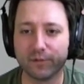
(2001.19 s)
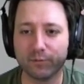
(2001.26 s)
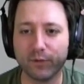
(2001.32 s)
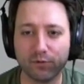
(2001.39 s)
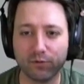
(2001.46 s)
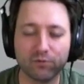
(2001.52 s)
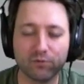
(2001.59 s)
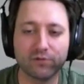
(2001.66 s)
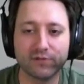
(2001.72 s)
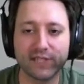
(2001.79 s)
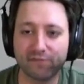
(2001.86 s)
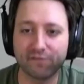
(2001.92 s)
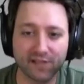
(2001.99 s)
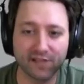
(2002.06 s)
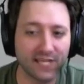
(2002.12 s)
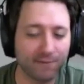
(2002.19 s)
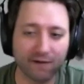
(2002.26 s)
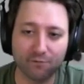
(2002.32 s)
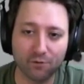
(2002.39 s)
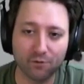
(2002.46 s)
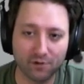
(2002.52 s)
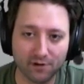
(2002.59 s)
But we'll definitely keep
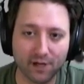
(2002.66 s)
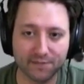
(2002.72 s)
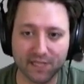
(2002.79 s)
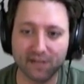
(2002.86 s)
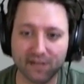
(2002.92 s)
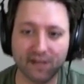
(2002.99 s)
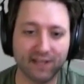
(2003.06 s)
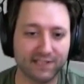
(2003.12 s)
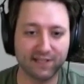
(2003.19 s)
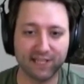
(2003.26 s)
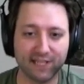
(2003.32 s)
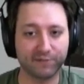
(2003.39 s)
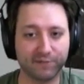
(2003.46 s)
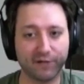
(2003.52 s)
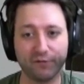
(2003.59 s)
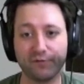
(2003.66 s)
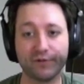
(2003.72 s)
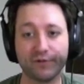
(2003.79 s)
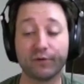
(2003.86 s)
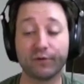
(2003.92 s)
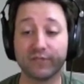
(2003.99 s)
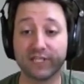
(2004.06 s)
everyone updated as we go through the
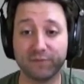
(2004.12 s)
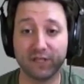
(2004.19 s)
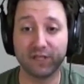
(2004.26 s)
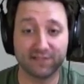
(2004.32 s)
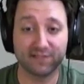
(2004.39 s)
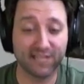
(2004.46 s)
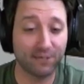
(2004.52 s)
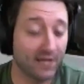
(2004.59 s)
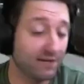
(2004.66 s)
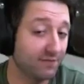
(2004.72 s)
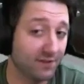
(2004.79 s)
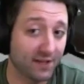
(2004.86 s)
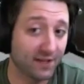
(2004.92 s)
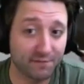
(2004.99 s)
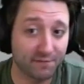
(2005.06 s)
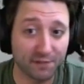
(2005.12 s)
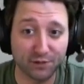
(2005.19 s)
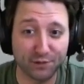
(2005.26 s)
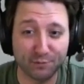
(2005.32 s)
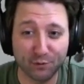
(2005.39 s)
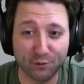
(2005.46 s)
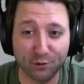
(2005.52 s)
process, because now we have a lot of
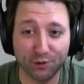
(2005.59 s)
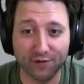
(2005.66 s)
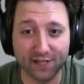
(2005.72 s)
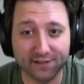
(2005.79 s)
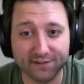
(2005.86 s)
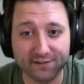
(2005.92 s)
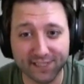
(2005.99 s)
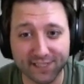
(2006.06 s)
people on board, right?